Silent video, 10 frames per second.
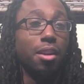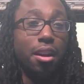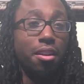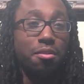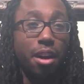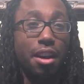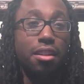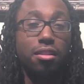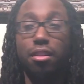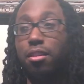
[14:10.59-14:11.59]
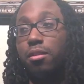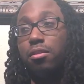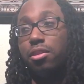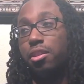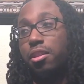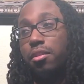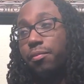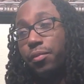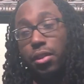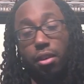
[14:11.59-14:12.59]
I didn't write it, so shit.
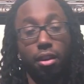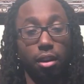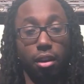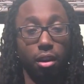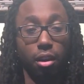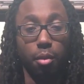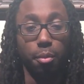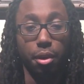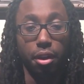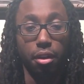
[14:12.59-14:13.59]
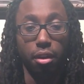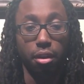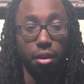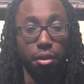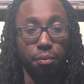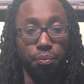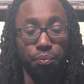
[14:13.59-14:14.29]
But